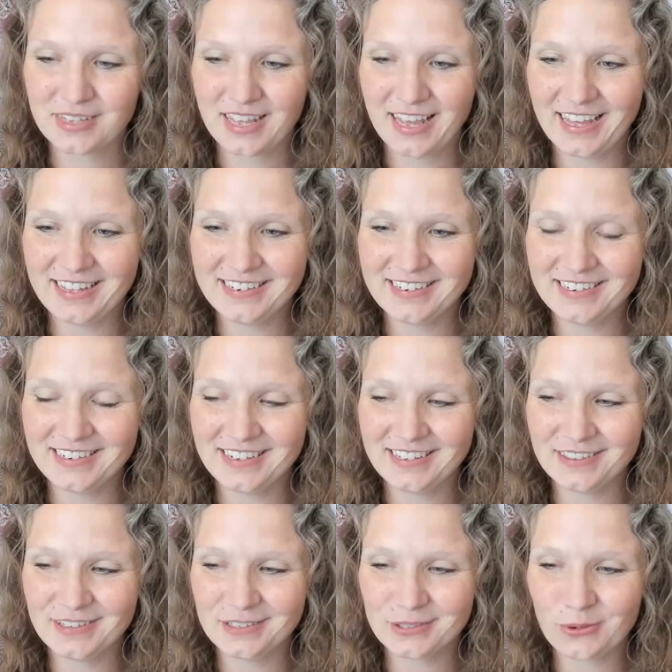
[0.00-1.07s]
And
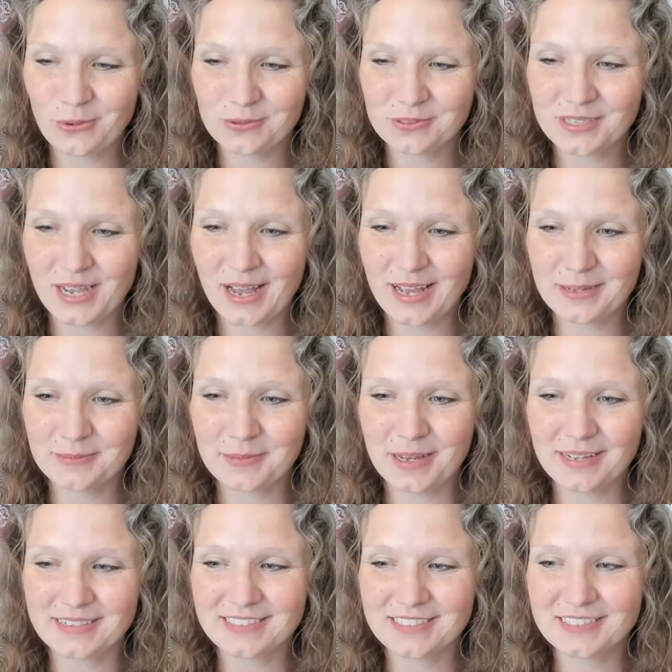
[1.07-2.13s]
this whole time,
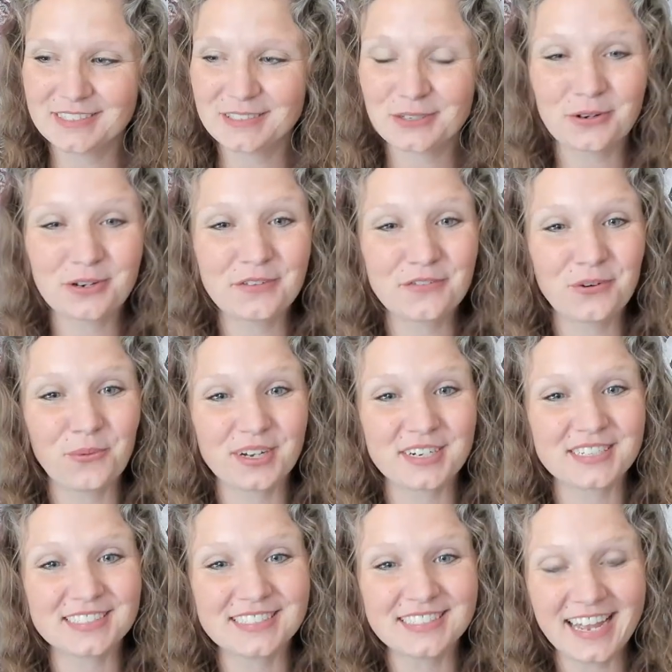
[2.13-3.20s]
I just don't even want
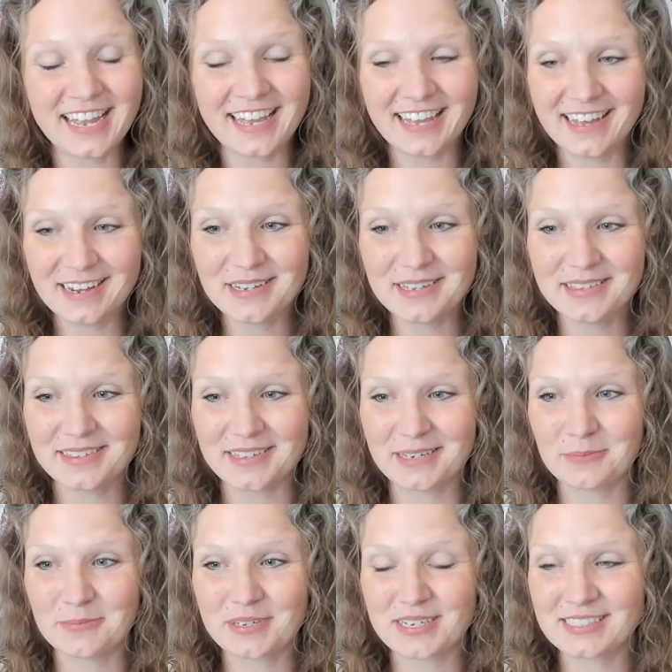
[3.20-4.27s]
to say
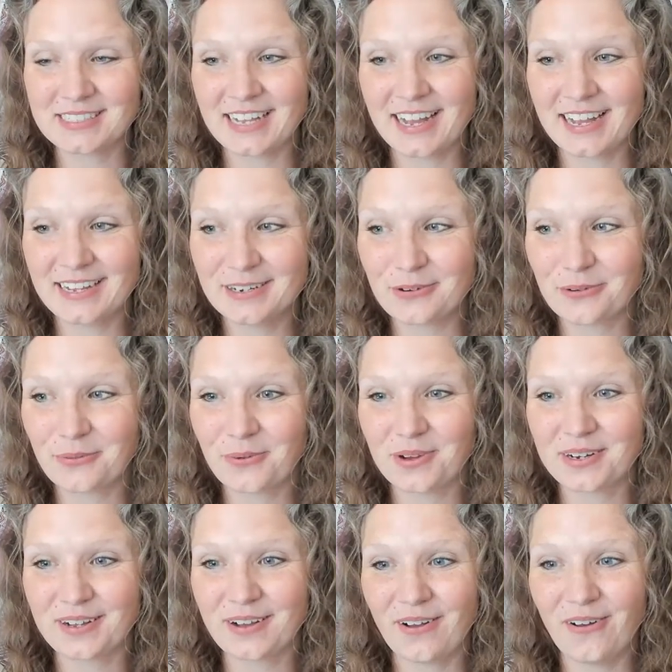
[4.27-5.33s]
anything because I don't
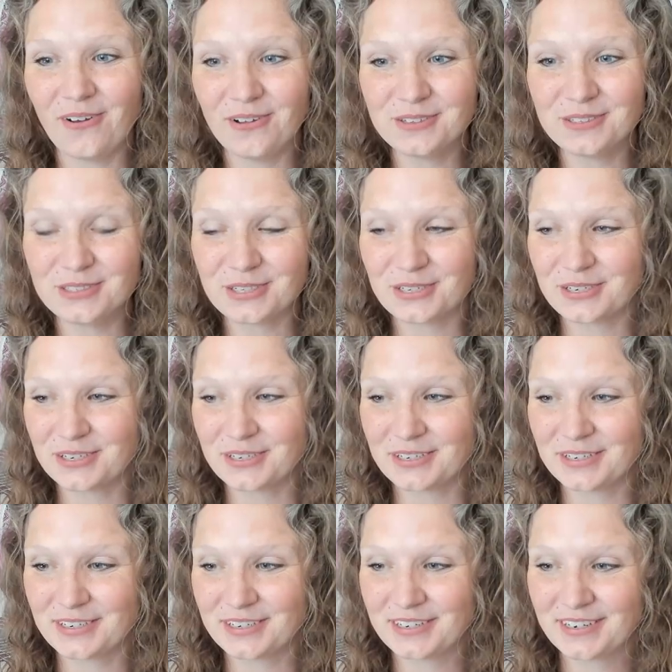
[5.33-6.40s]
want
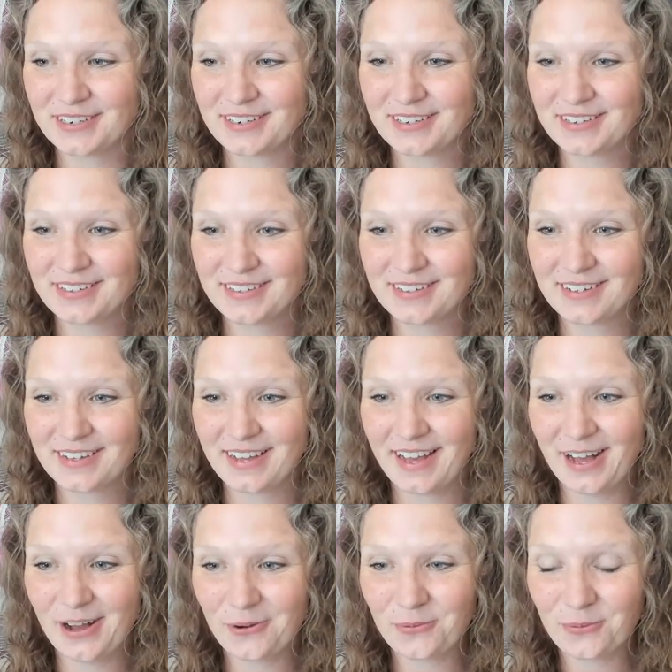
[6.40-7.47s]
alter
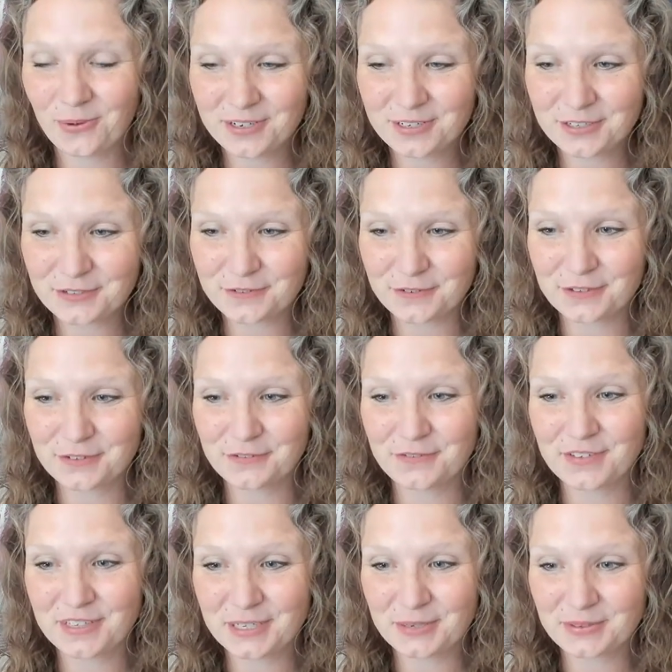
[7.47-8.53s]
how wonderful the
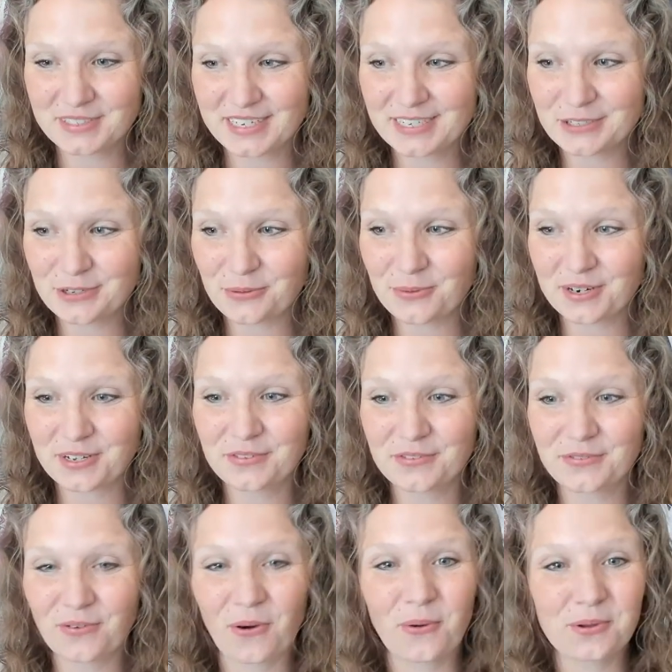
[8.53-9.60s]
feeling was. I don't want to
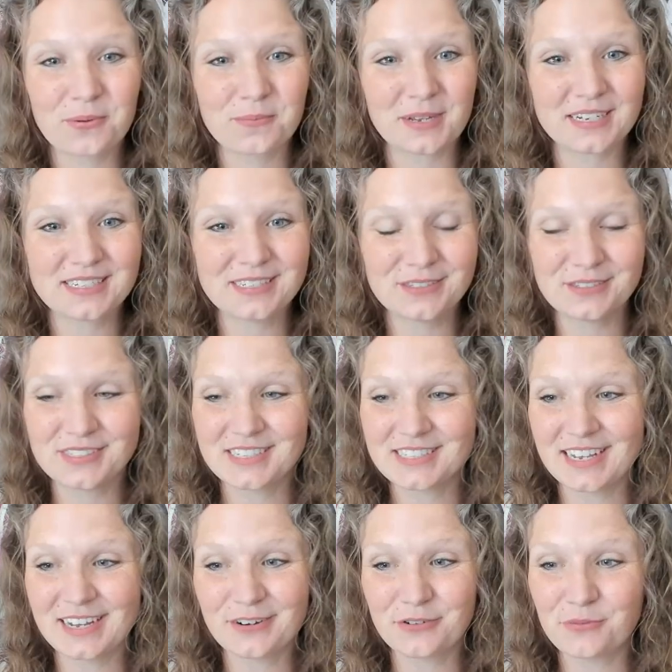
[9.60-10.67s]
throw in my two cents.
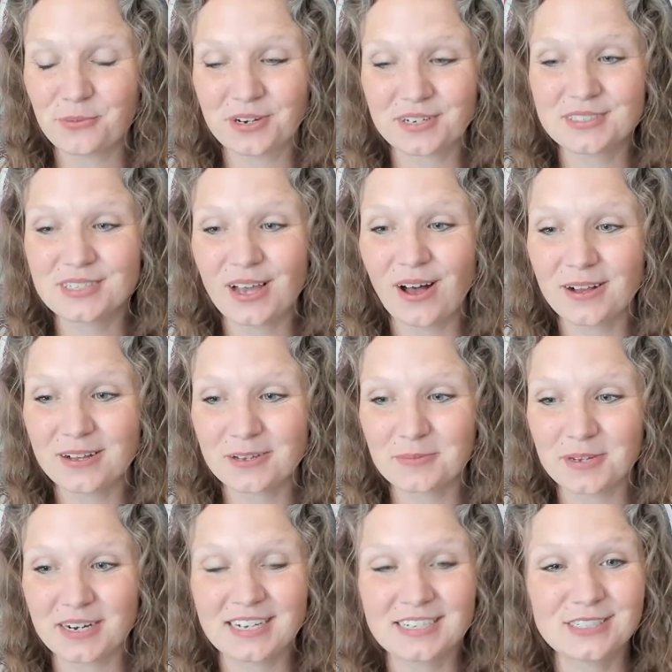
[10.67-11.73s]
I don't even want to talk
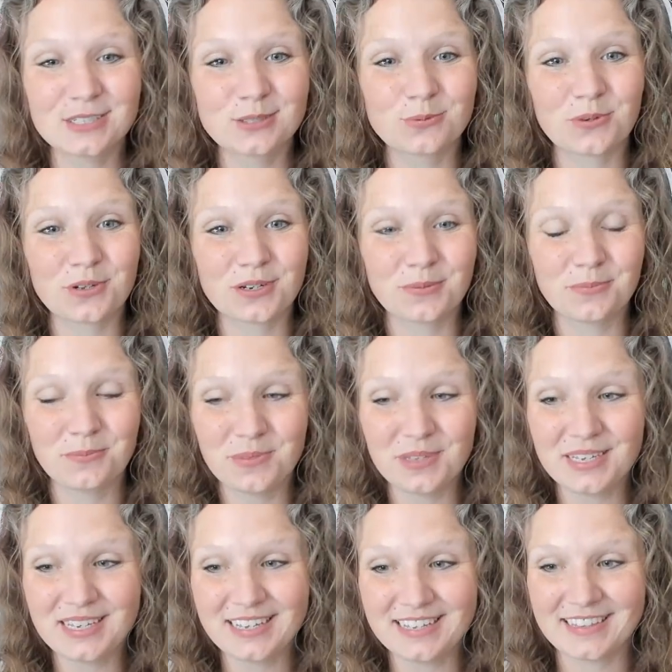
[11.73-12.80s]
about it. I just want to
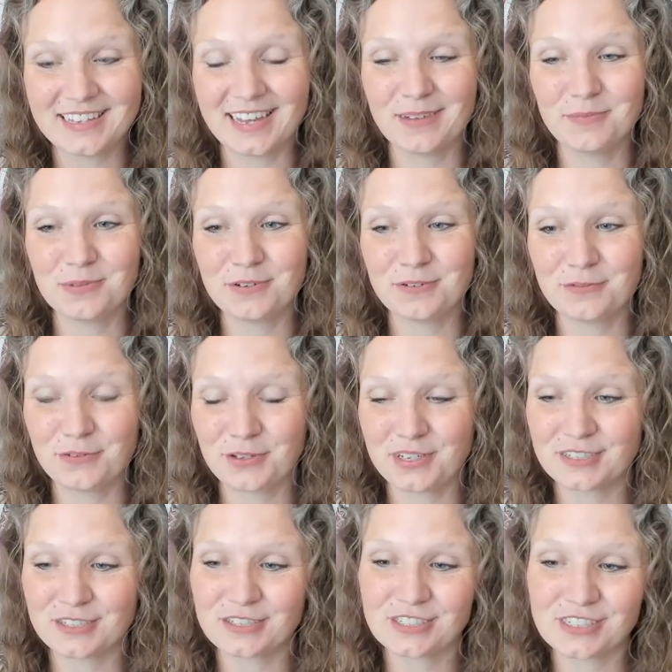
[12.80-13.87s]
be in that beautiful
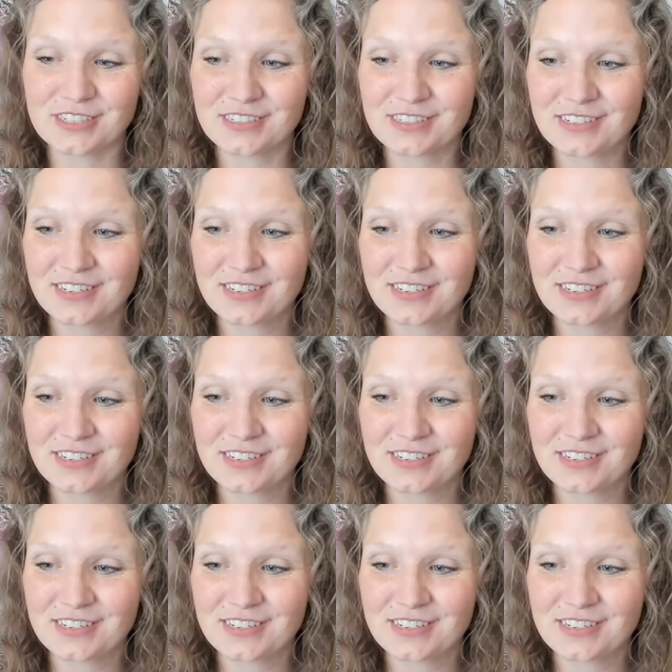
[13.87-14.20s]
energy.